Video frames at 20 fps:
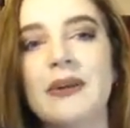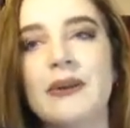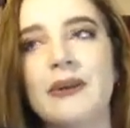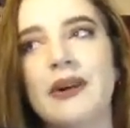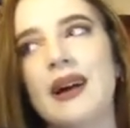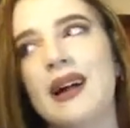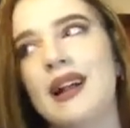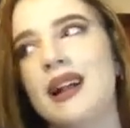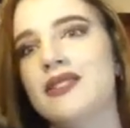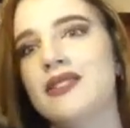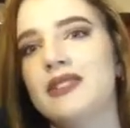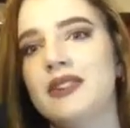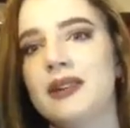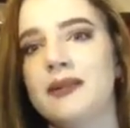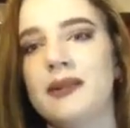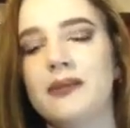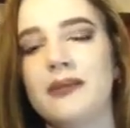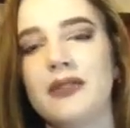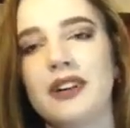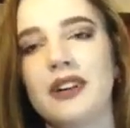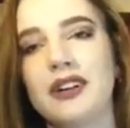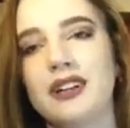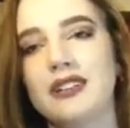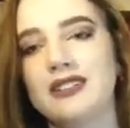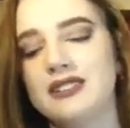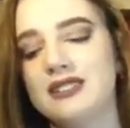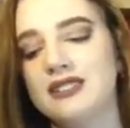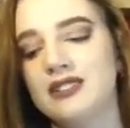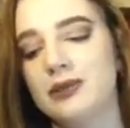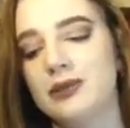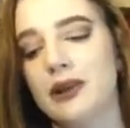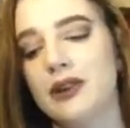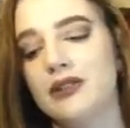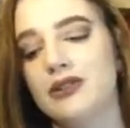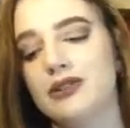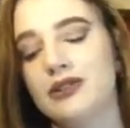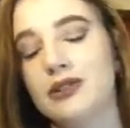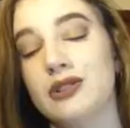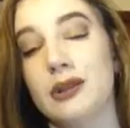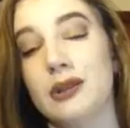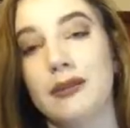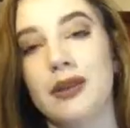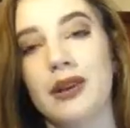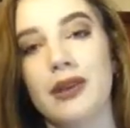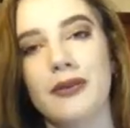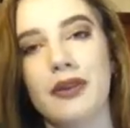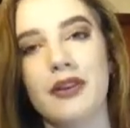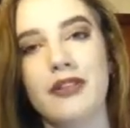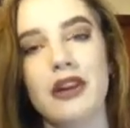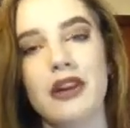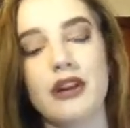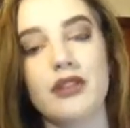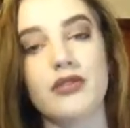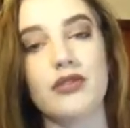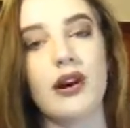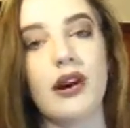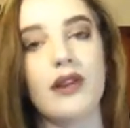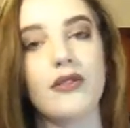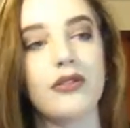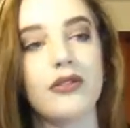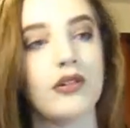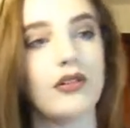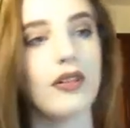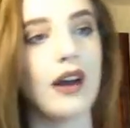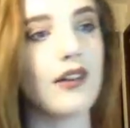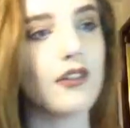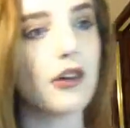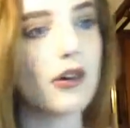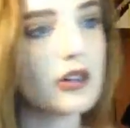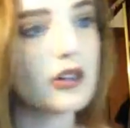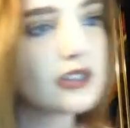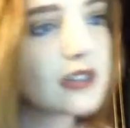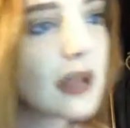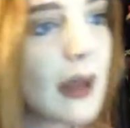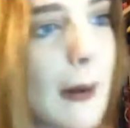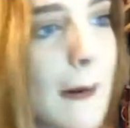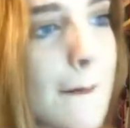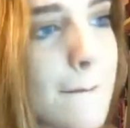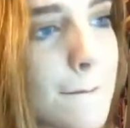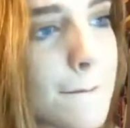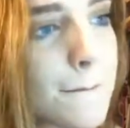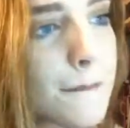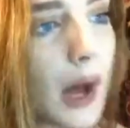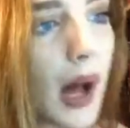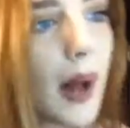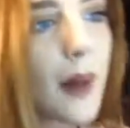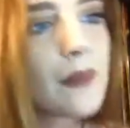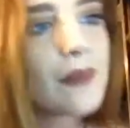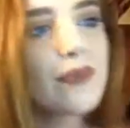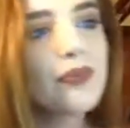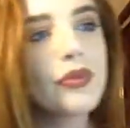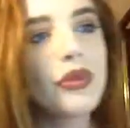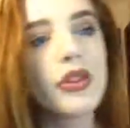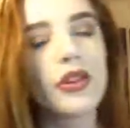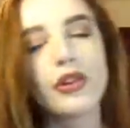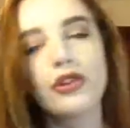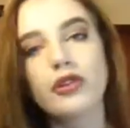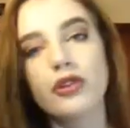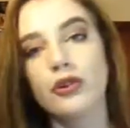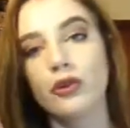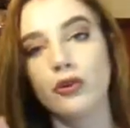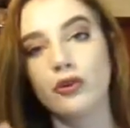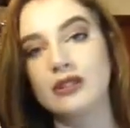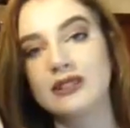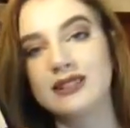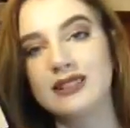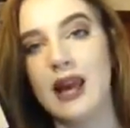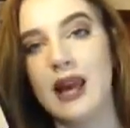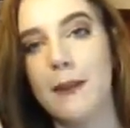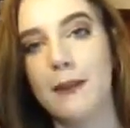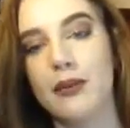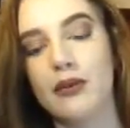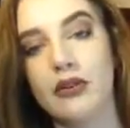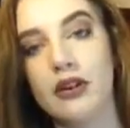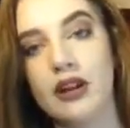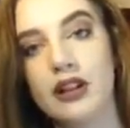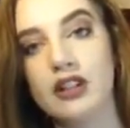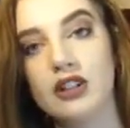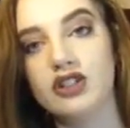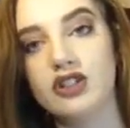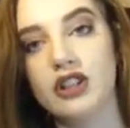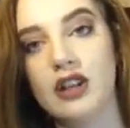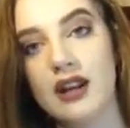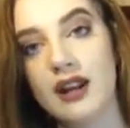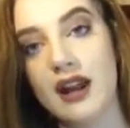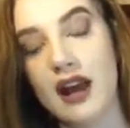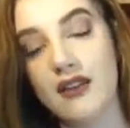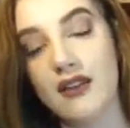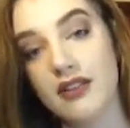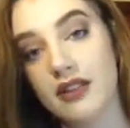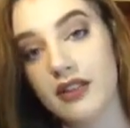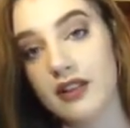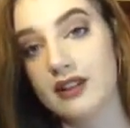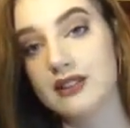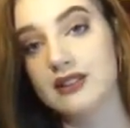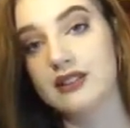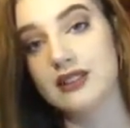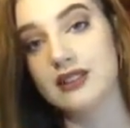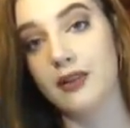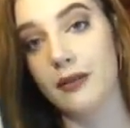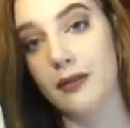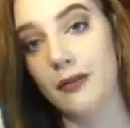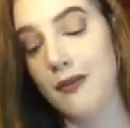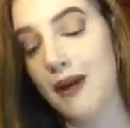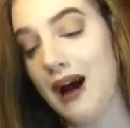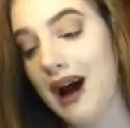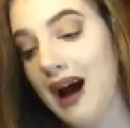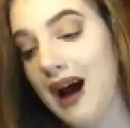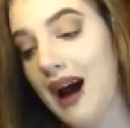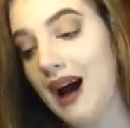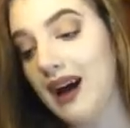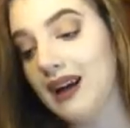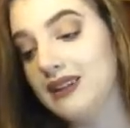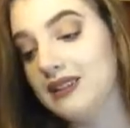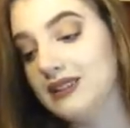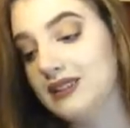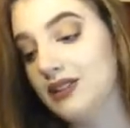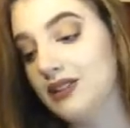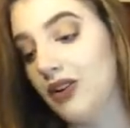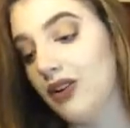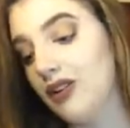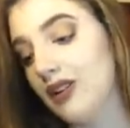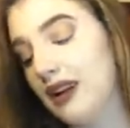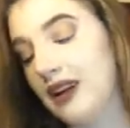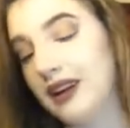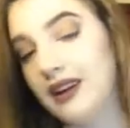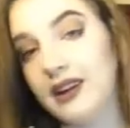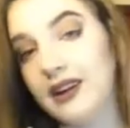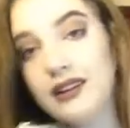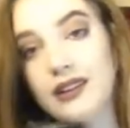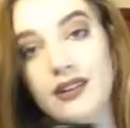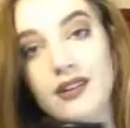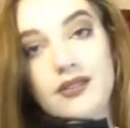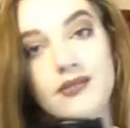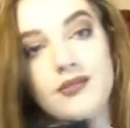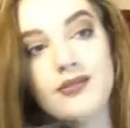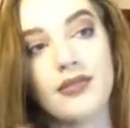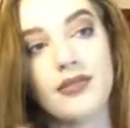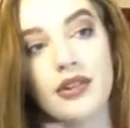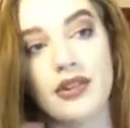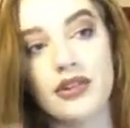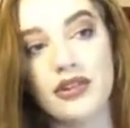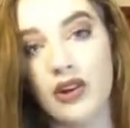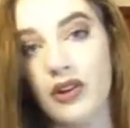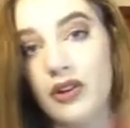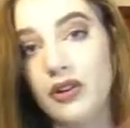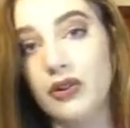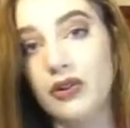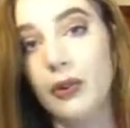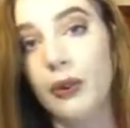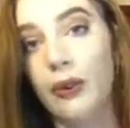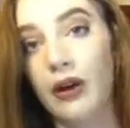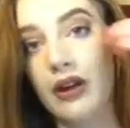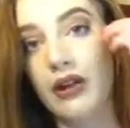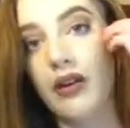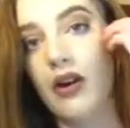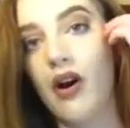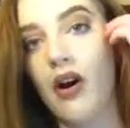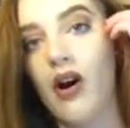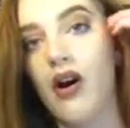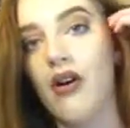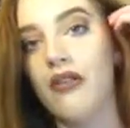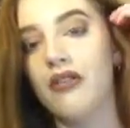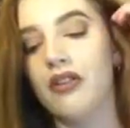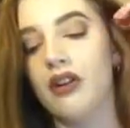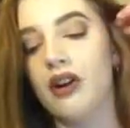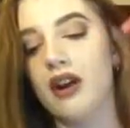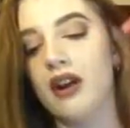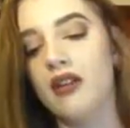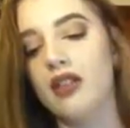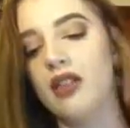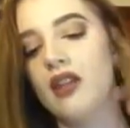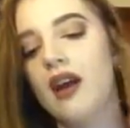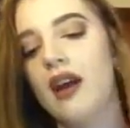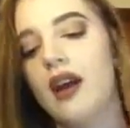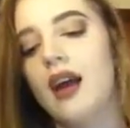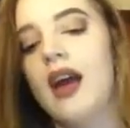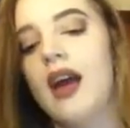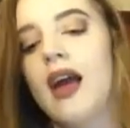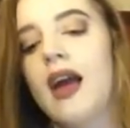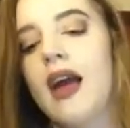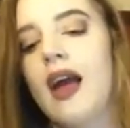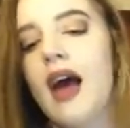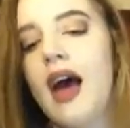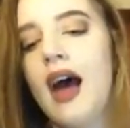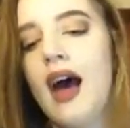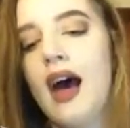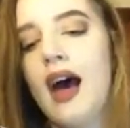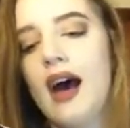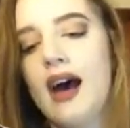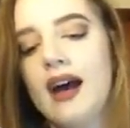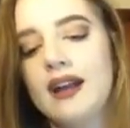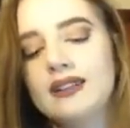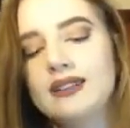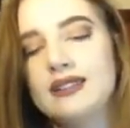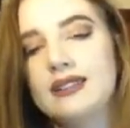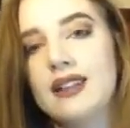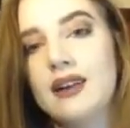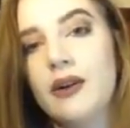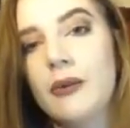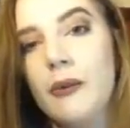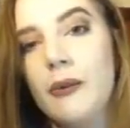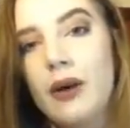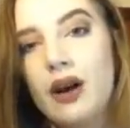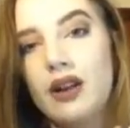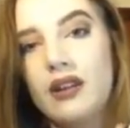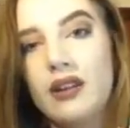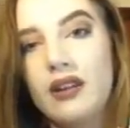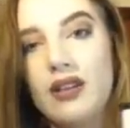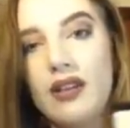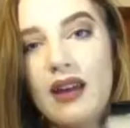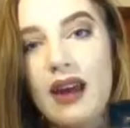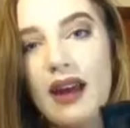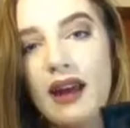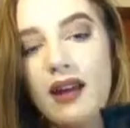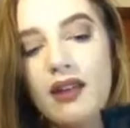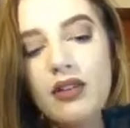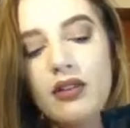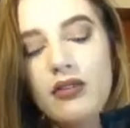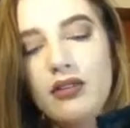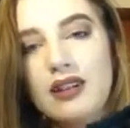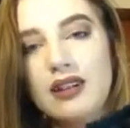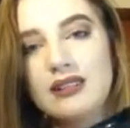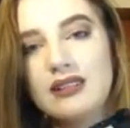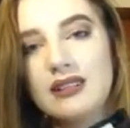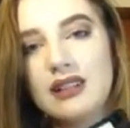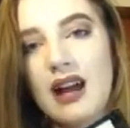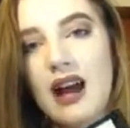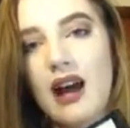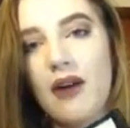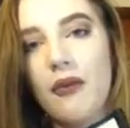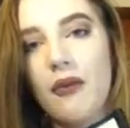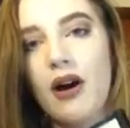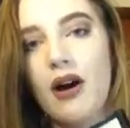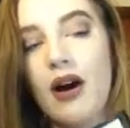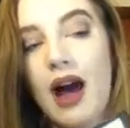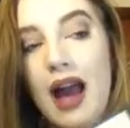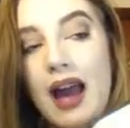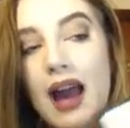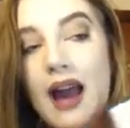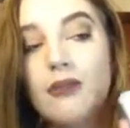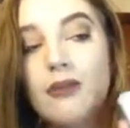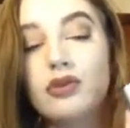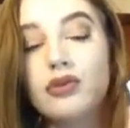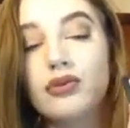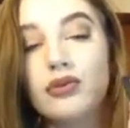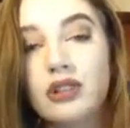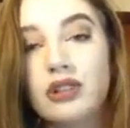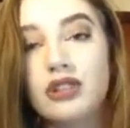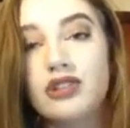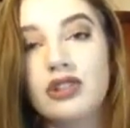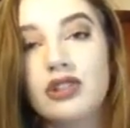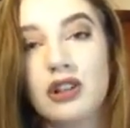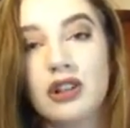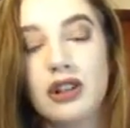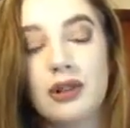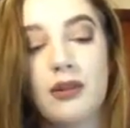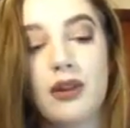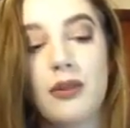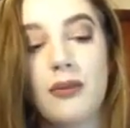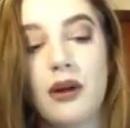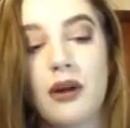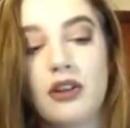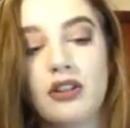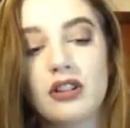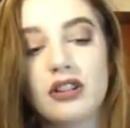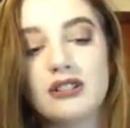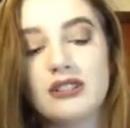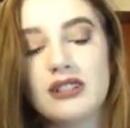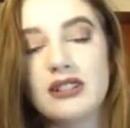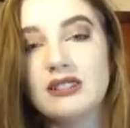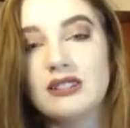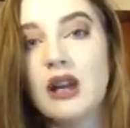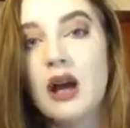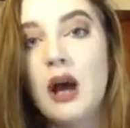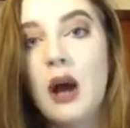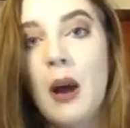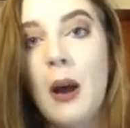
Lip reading: well, I've only been wearing it since 12, so it's only been on my face for 5 hours, but there's no separation, everything's still matte, it's not like started to wear off or anything. And one thing, the reason why I was really struggling with powders is